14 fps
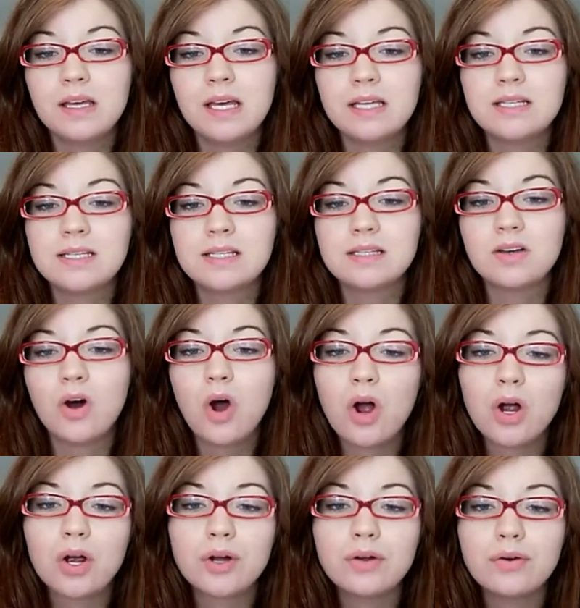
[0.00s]
it's
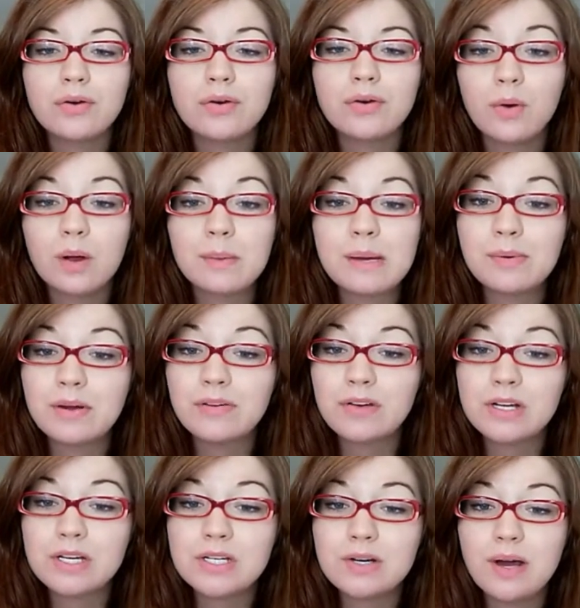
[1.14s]
hard for my
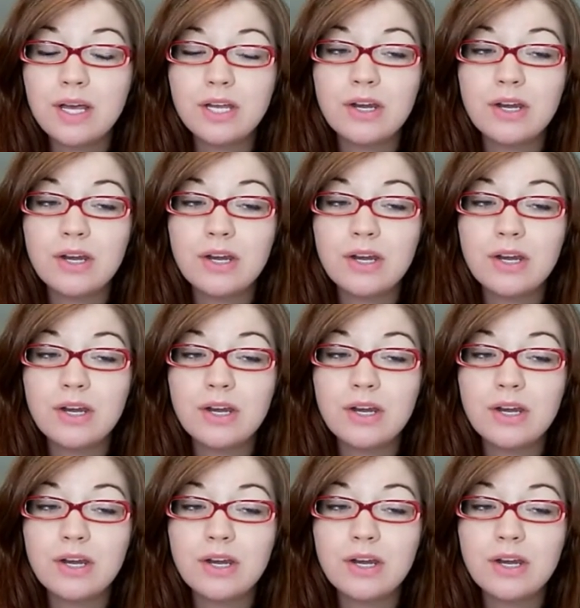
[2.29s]
boyfriend to do it,